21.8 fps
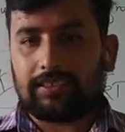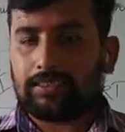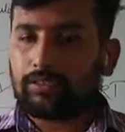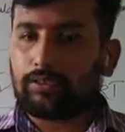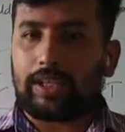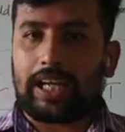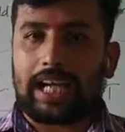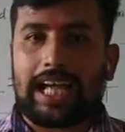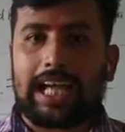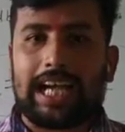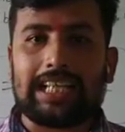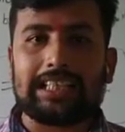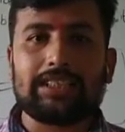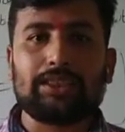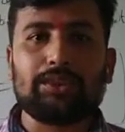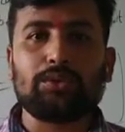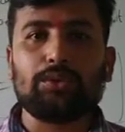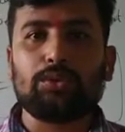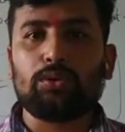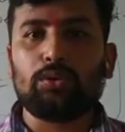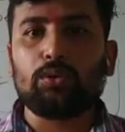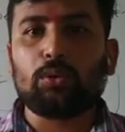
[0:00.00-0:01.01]
So as you
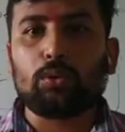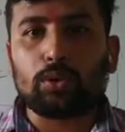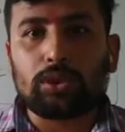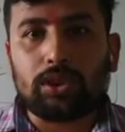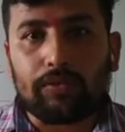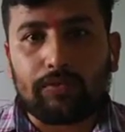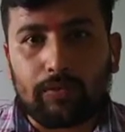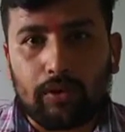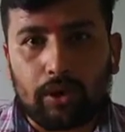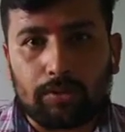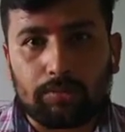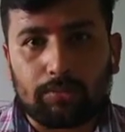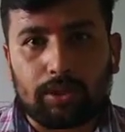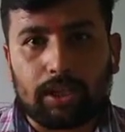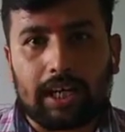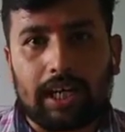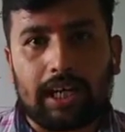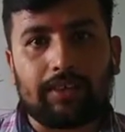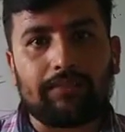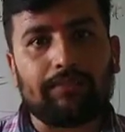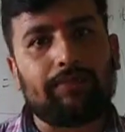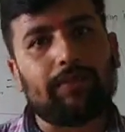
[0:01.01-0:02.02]
know the
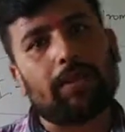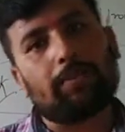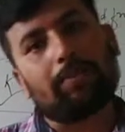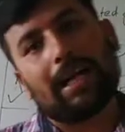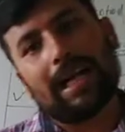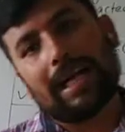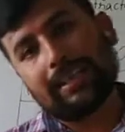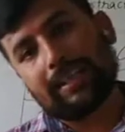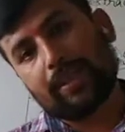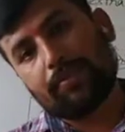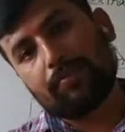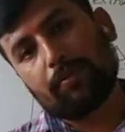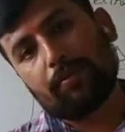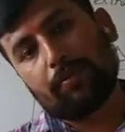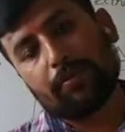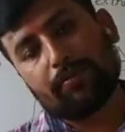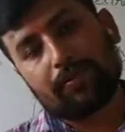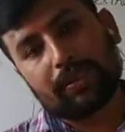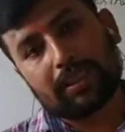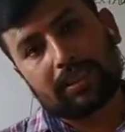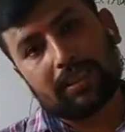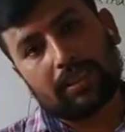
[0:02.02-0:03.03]
formula from either from the
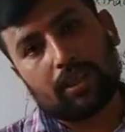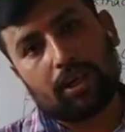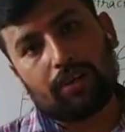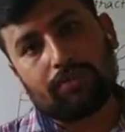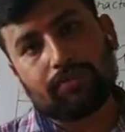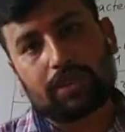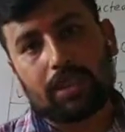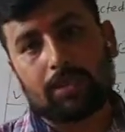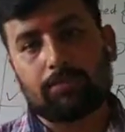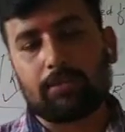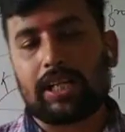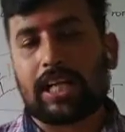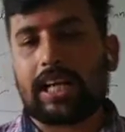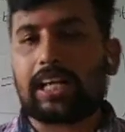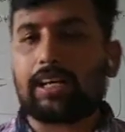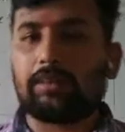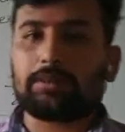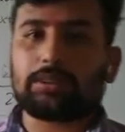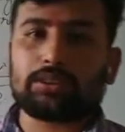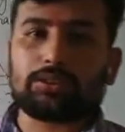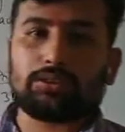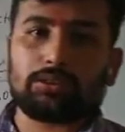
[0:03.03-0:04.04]
first law of
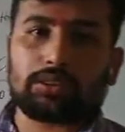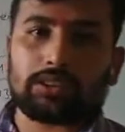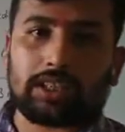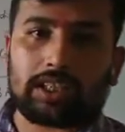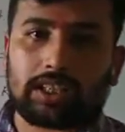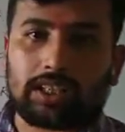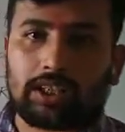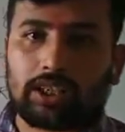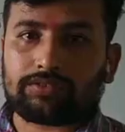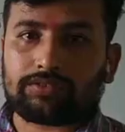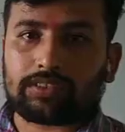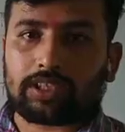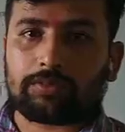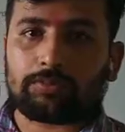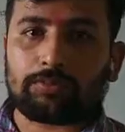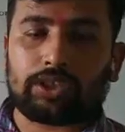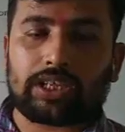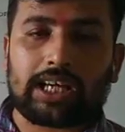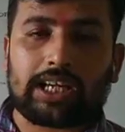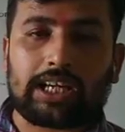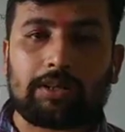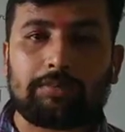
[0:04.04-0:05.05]
thermodynamics to third
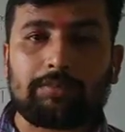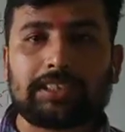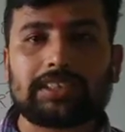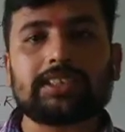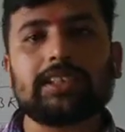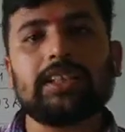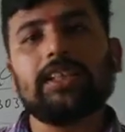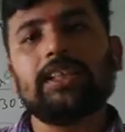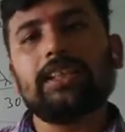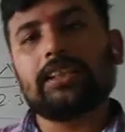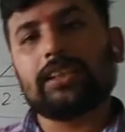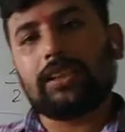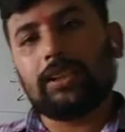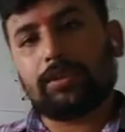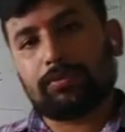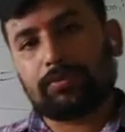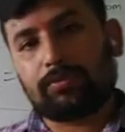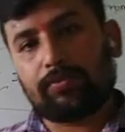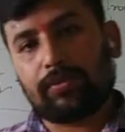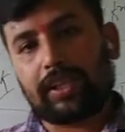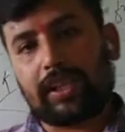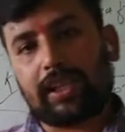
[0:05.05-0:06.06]
thermodynamics,
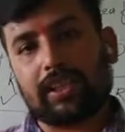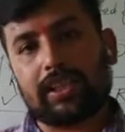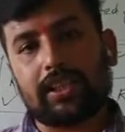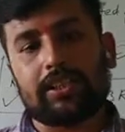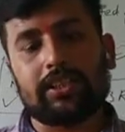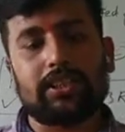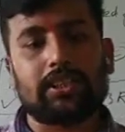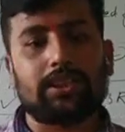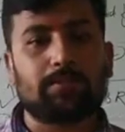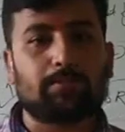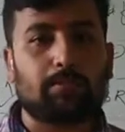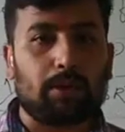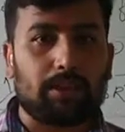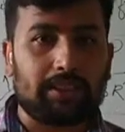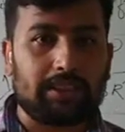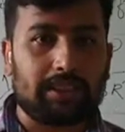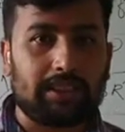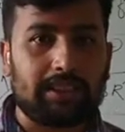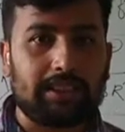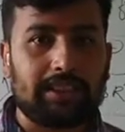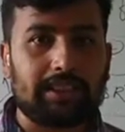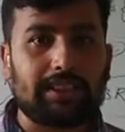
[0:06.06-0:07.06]
Gibbs free energy,
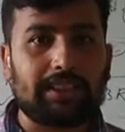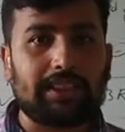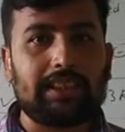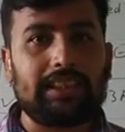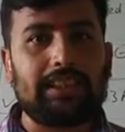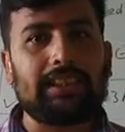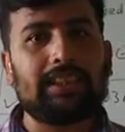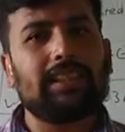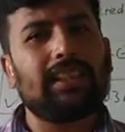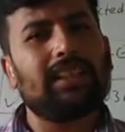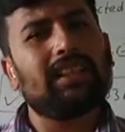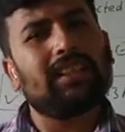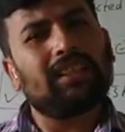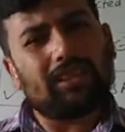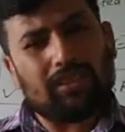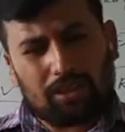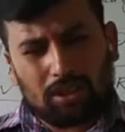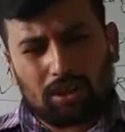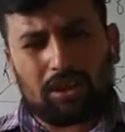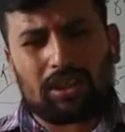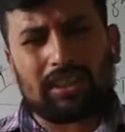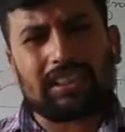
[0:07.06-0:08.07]
spontaneity,
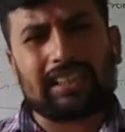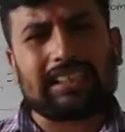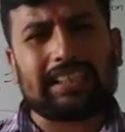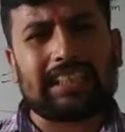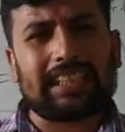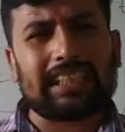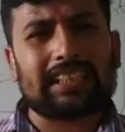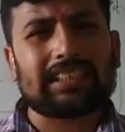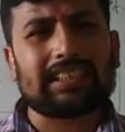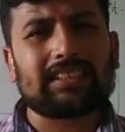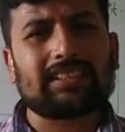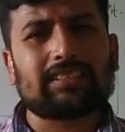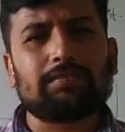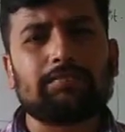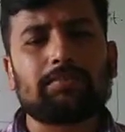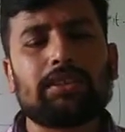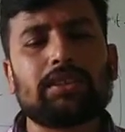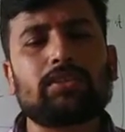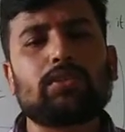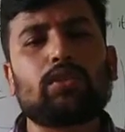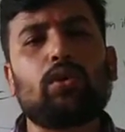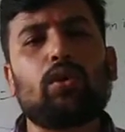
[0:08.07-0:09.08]
all the things
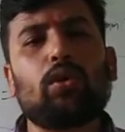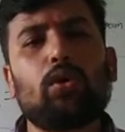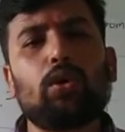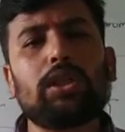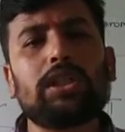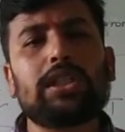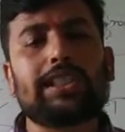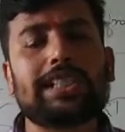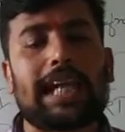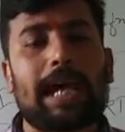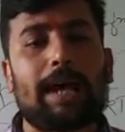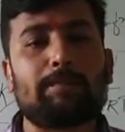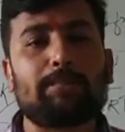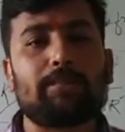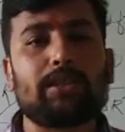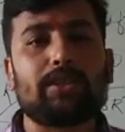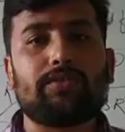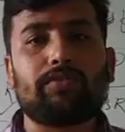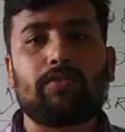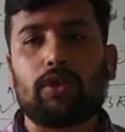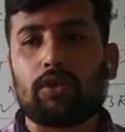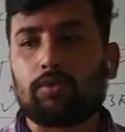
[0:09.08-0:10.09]
means whole chapter
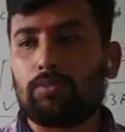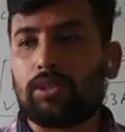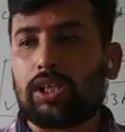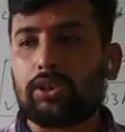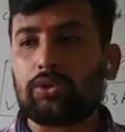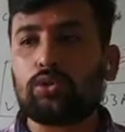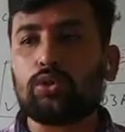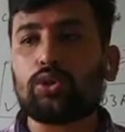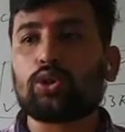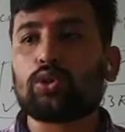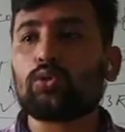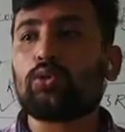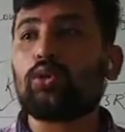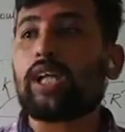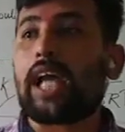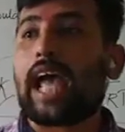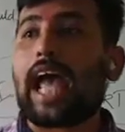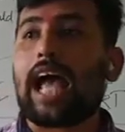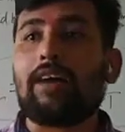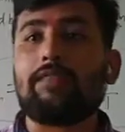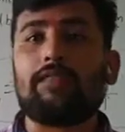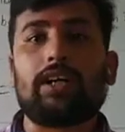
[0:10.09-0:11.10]
formula. You should
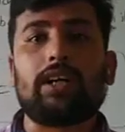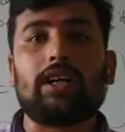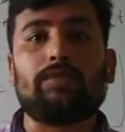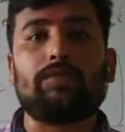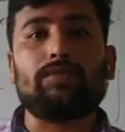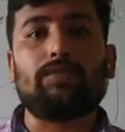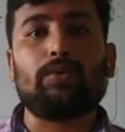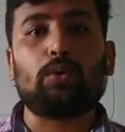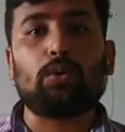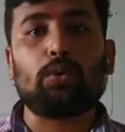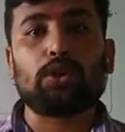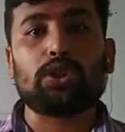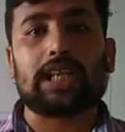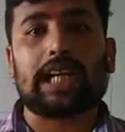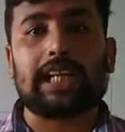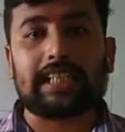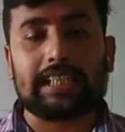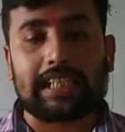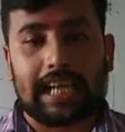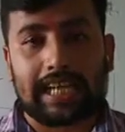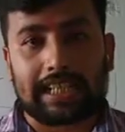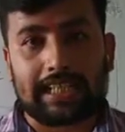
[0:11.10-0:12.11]
have a flow
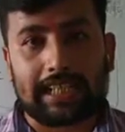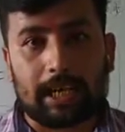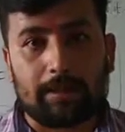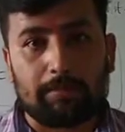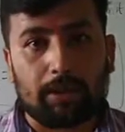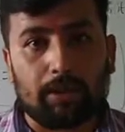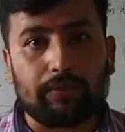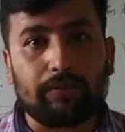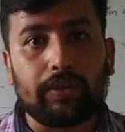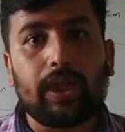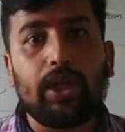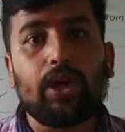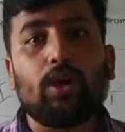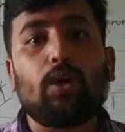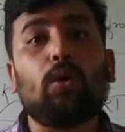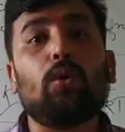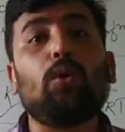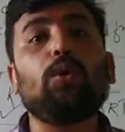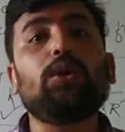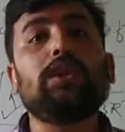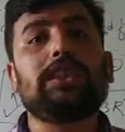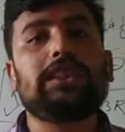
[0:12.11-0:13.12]
chart diagram of
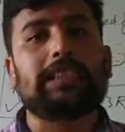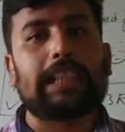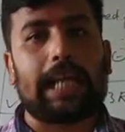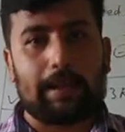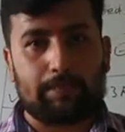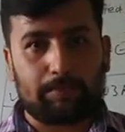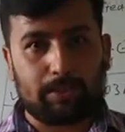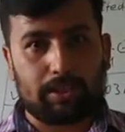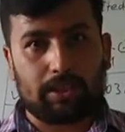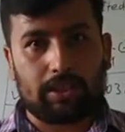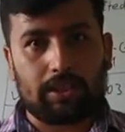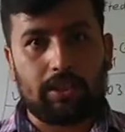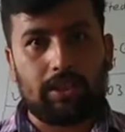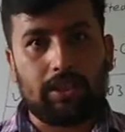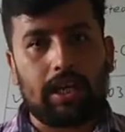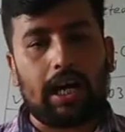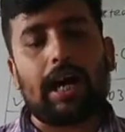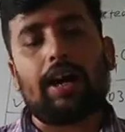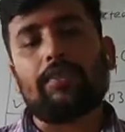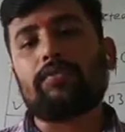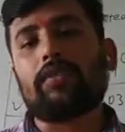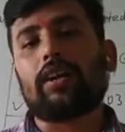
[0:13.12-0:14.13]
whole chapter.
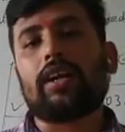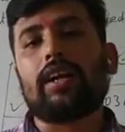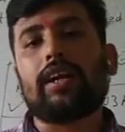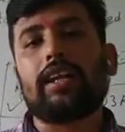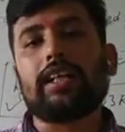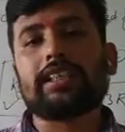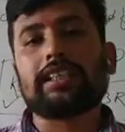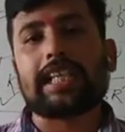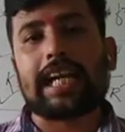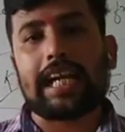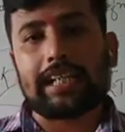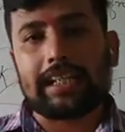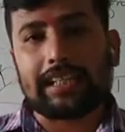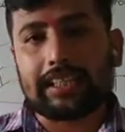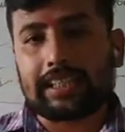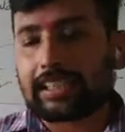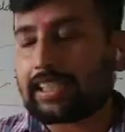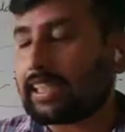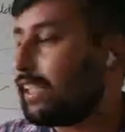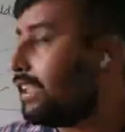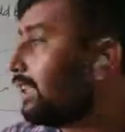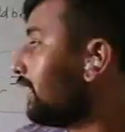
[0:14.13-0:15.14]
After understanding the
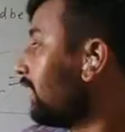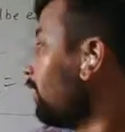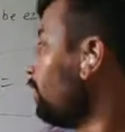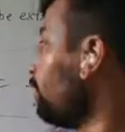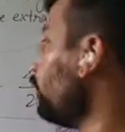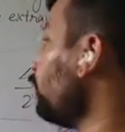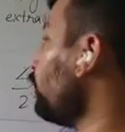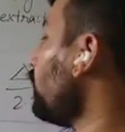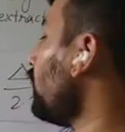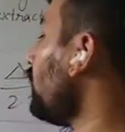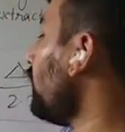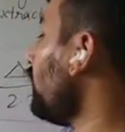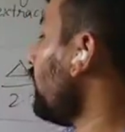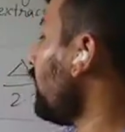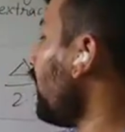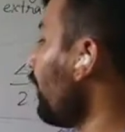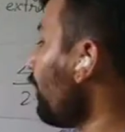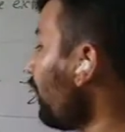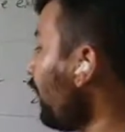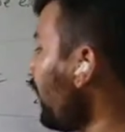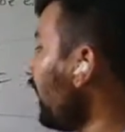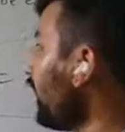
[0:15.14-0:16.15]
concept, you can
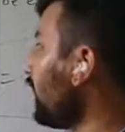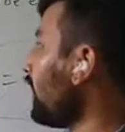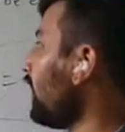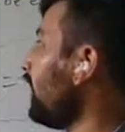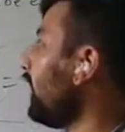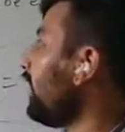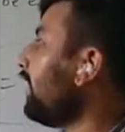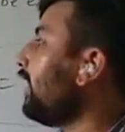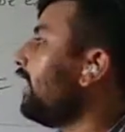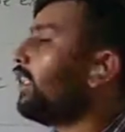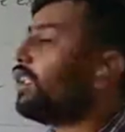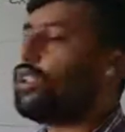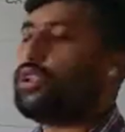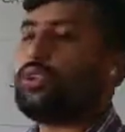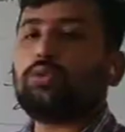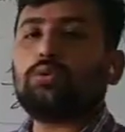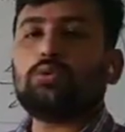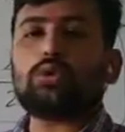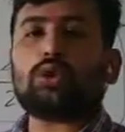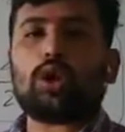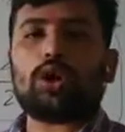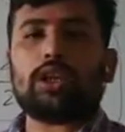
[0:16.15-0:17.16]
definitely
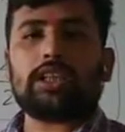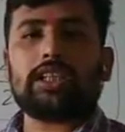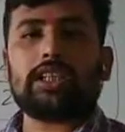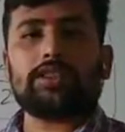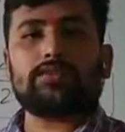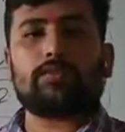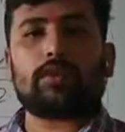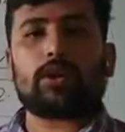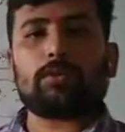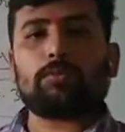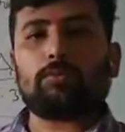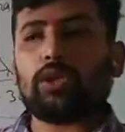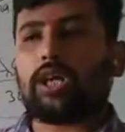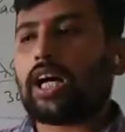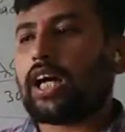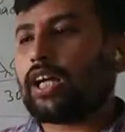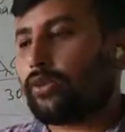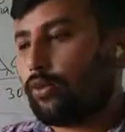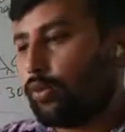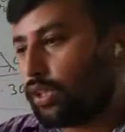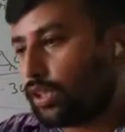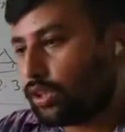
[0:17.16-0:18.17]
use all these formula.
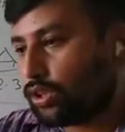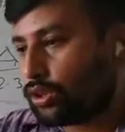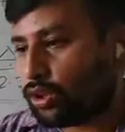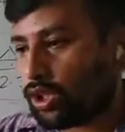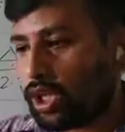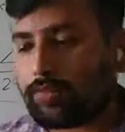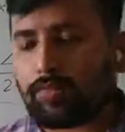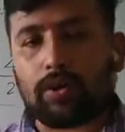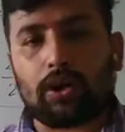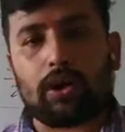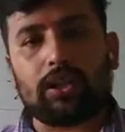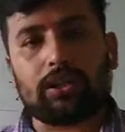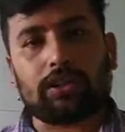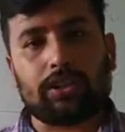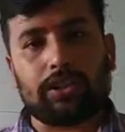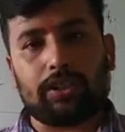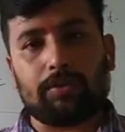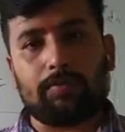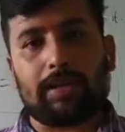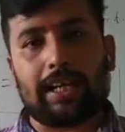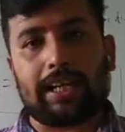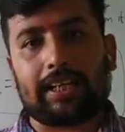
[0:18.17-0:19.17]
You can solve all the
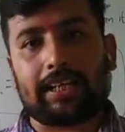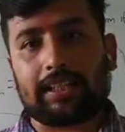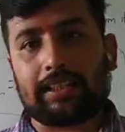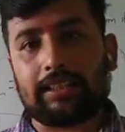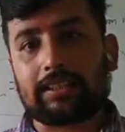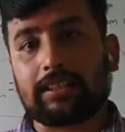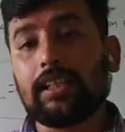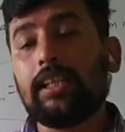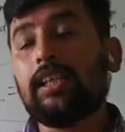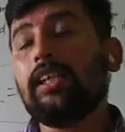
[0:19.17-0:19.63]
numericals.